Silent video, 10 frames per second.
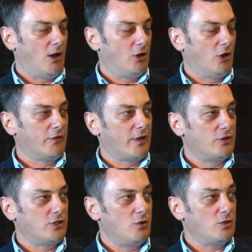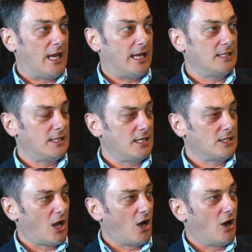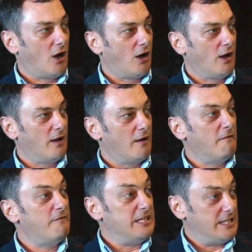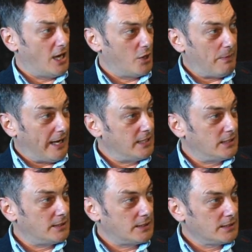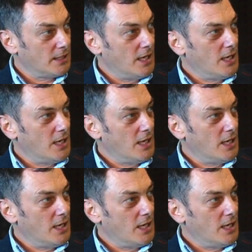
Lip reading: A lot of those use cases are video based.